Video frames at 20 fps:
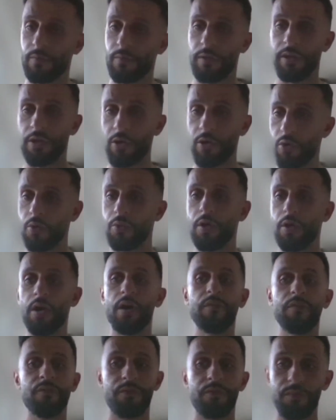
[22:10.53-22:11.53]
We're going to hold
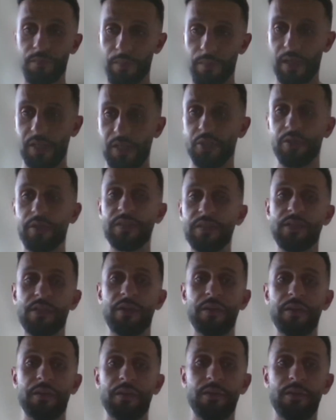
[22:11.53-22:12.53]
off, make sure he's good.